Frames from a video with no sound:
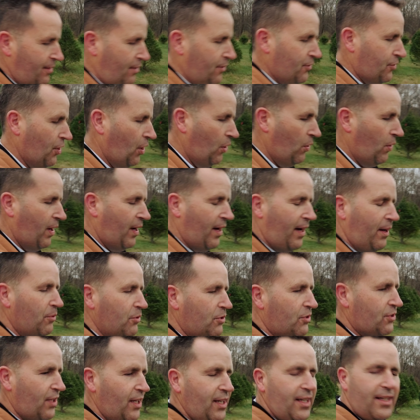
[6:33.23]
So I
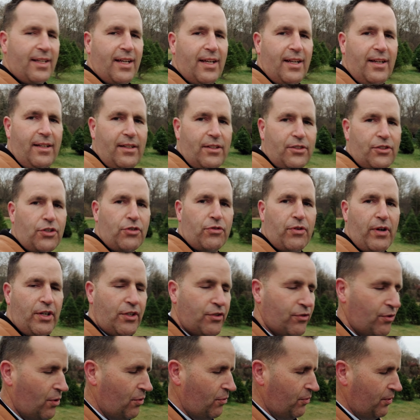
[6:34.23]
would say get it. It's a great
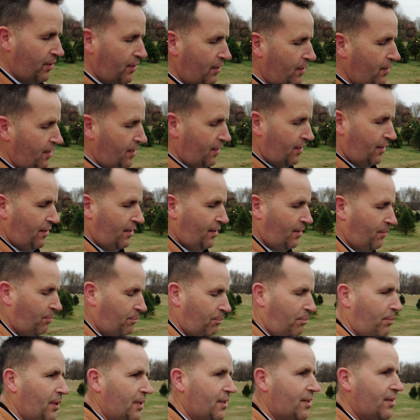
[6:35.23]
drone,
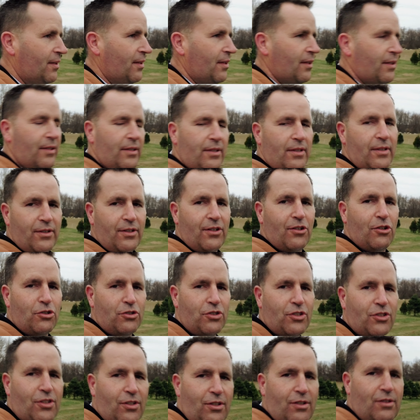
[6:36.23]
but
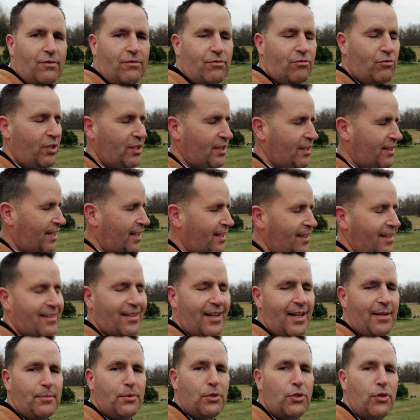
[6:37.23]
just really take your
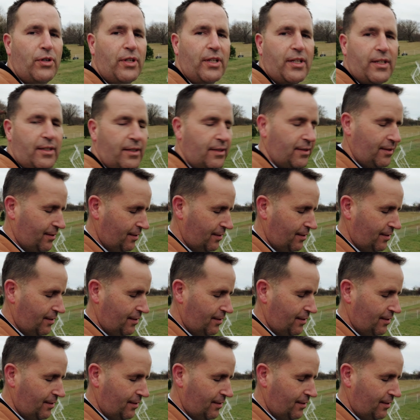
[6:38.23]
time learning it.